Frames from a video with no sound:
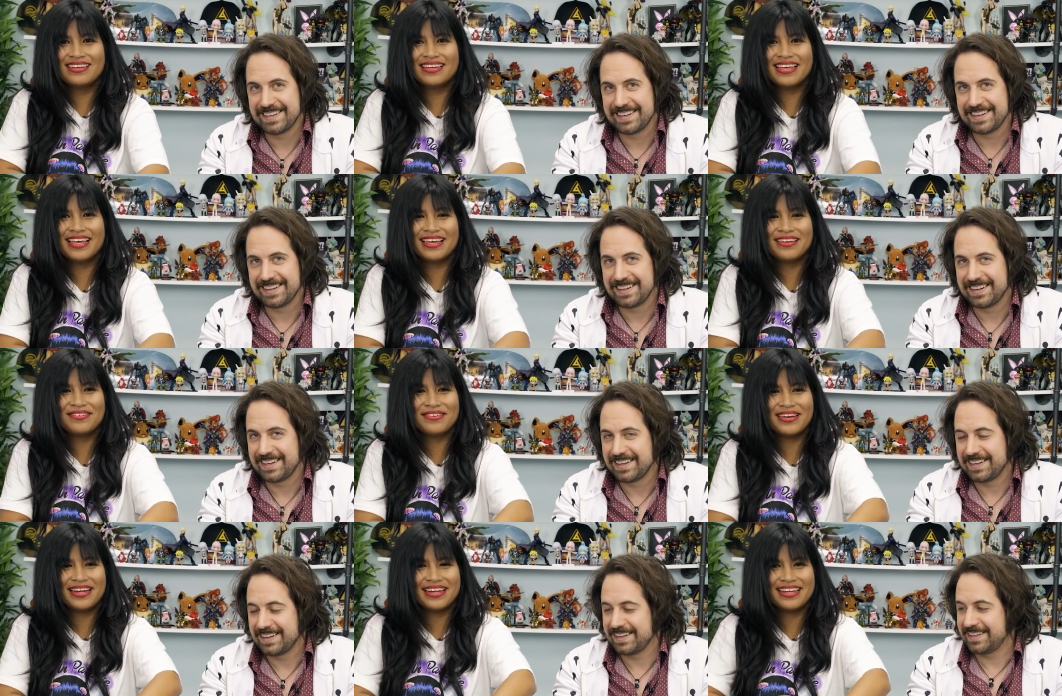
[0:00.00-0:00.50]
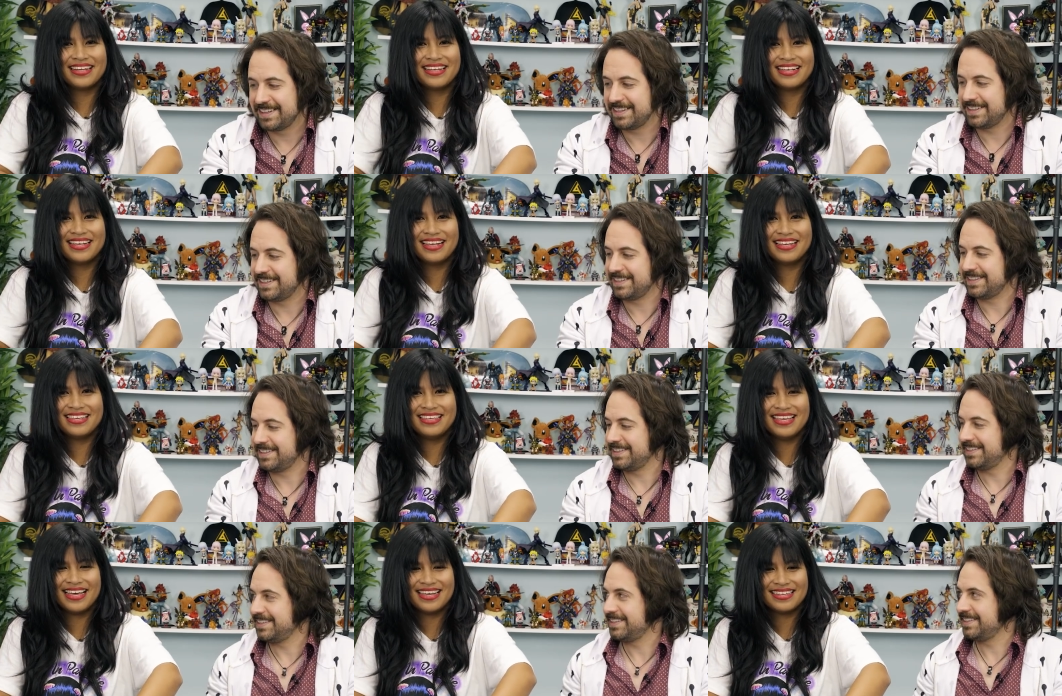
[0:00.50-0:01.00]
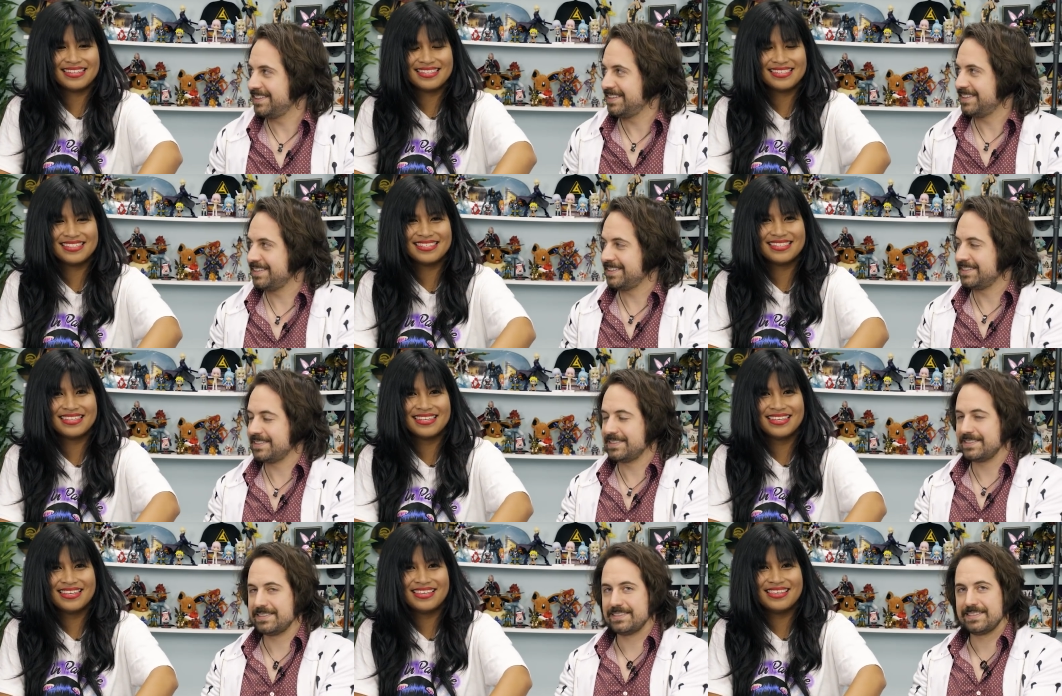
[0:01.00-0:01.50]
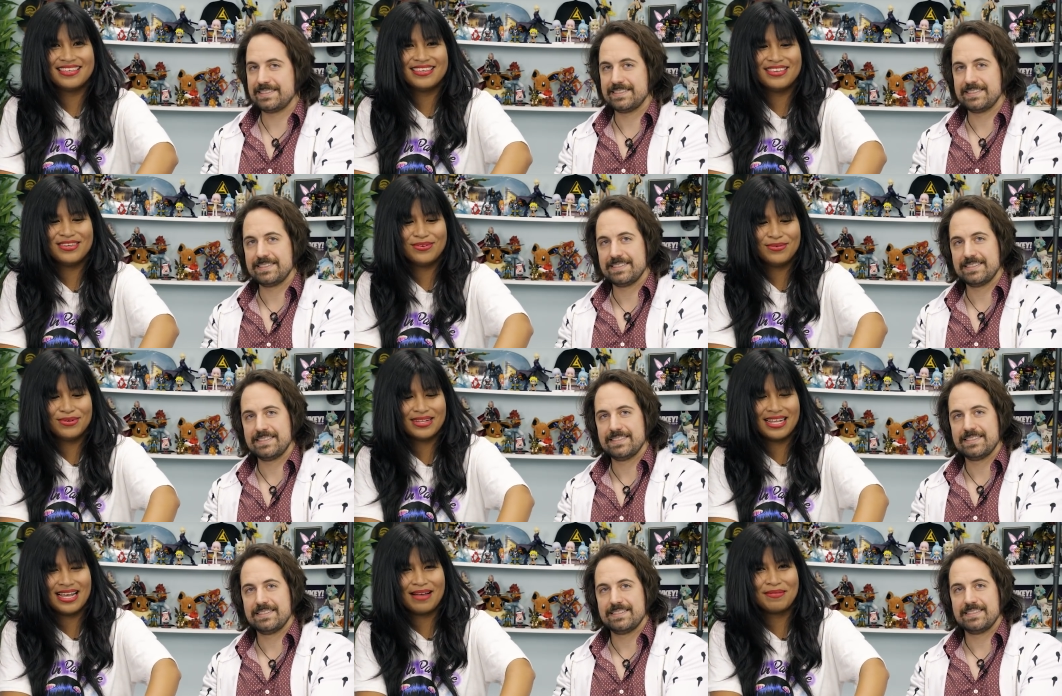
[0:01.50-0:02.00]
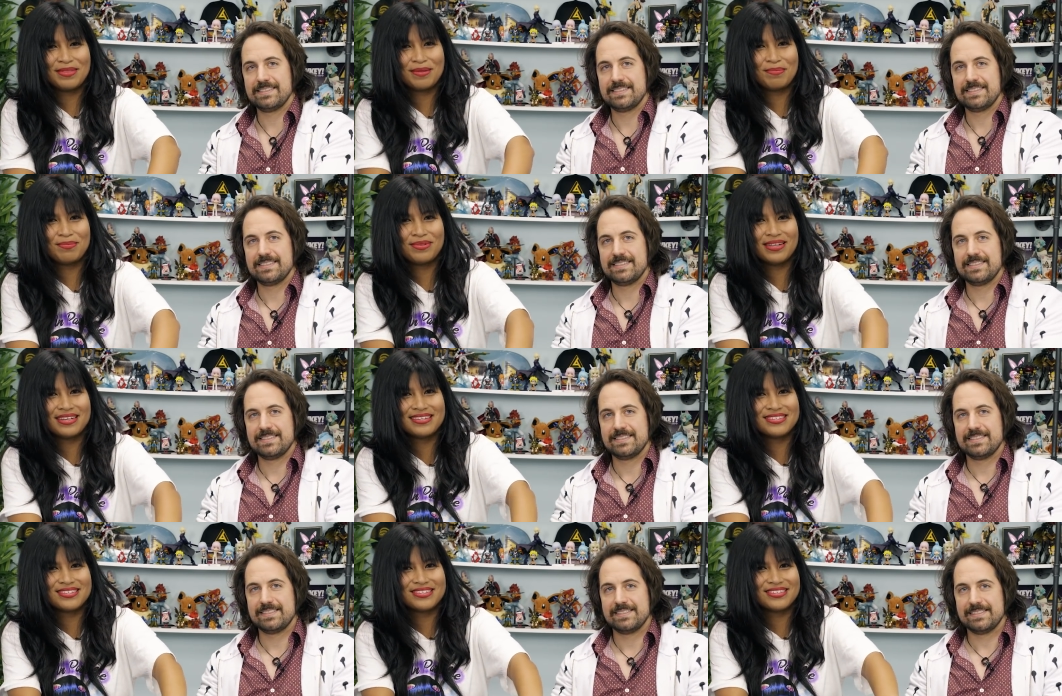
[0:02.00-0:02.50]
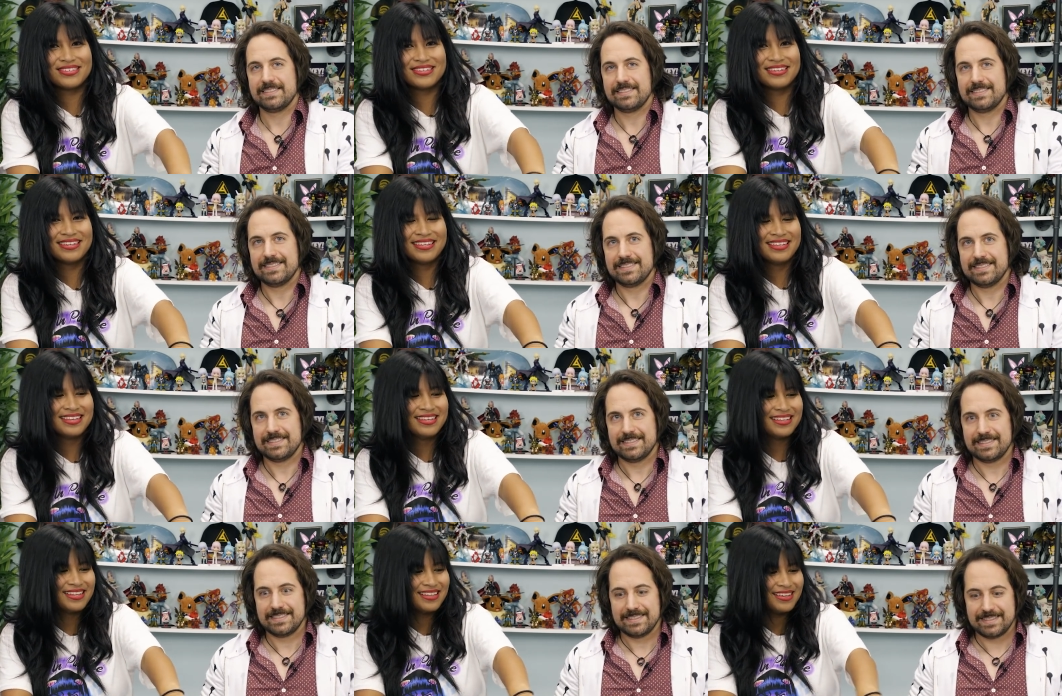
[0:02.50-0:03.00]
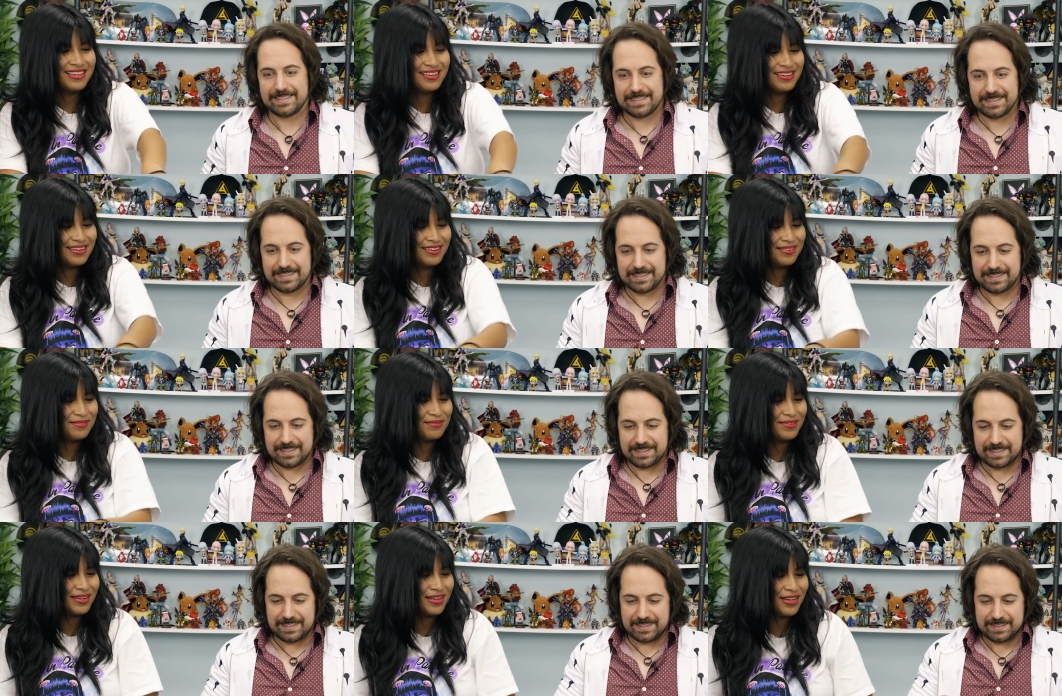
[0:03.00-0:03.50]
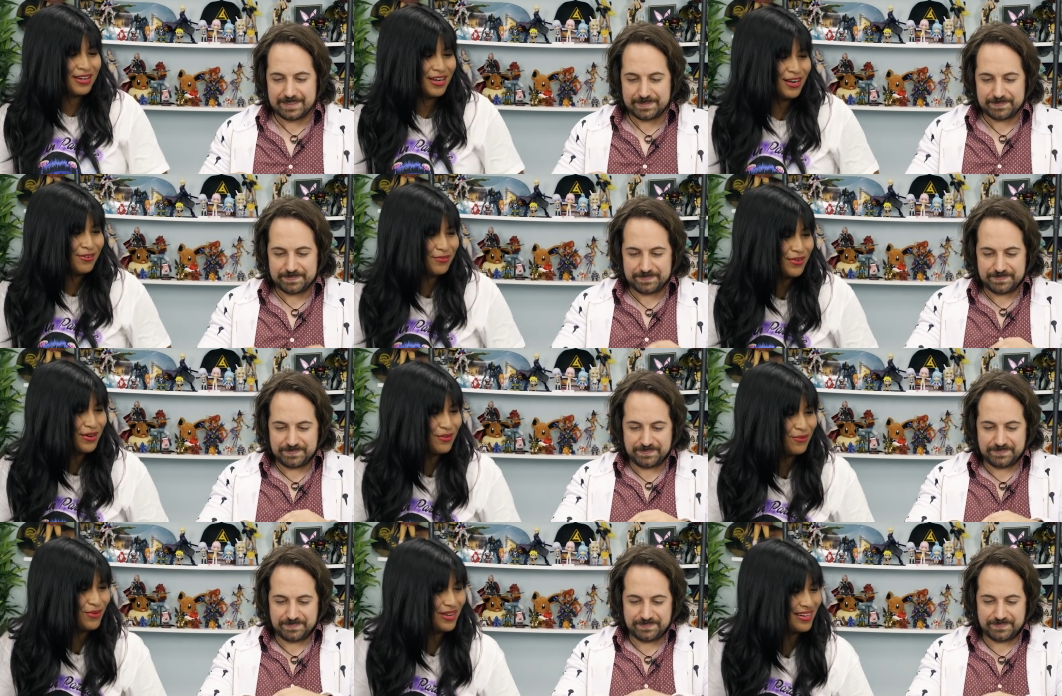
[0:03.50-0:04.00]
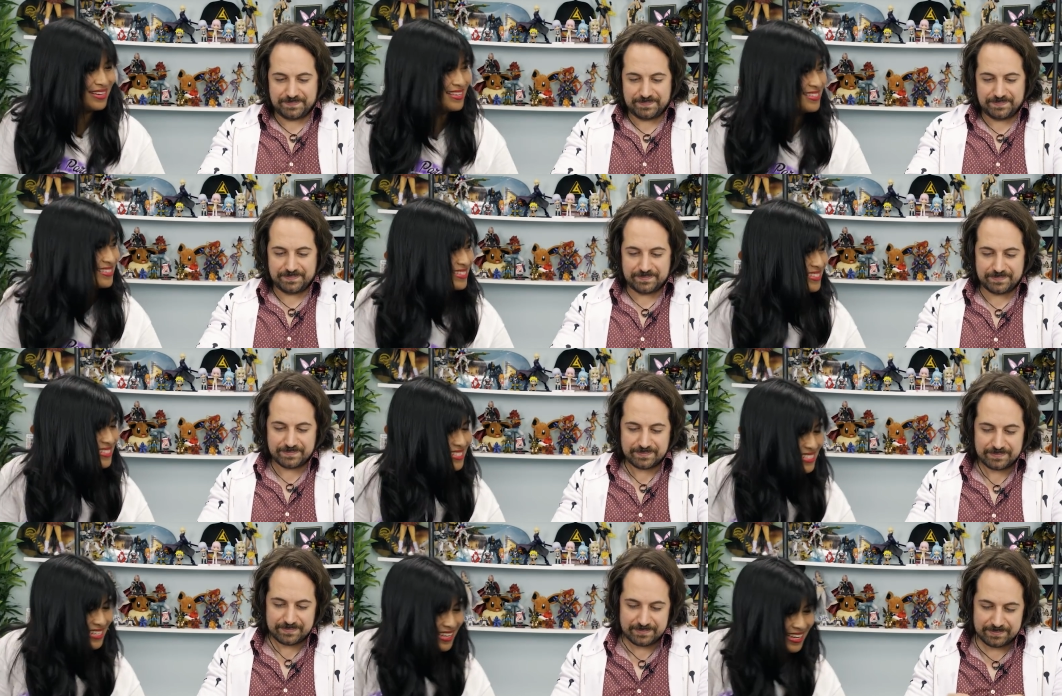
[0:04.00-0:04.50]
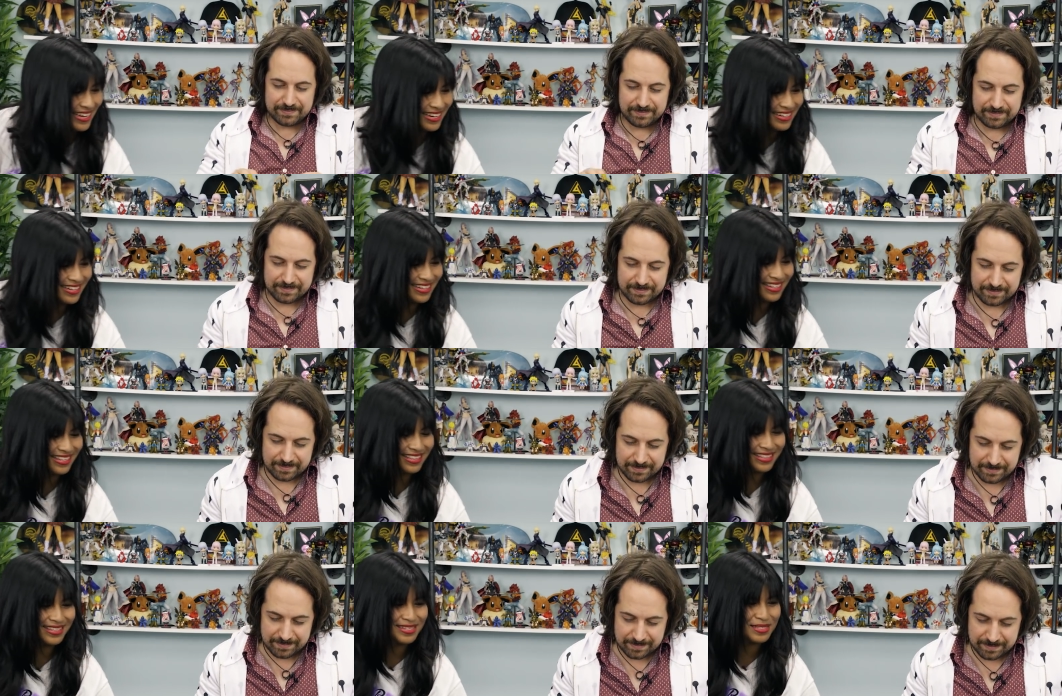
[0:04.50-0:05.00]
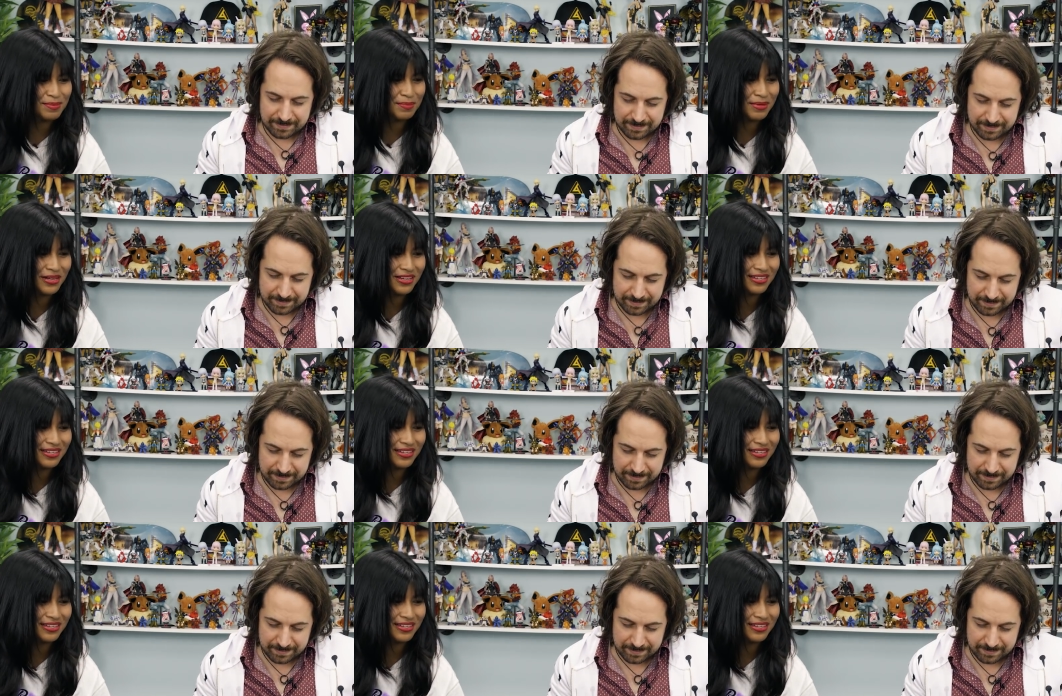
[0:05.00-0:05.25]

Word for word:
Speaker 1: Okay, Ray. Yes, you will have the pleasure of uncovering what is inside this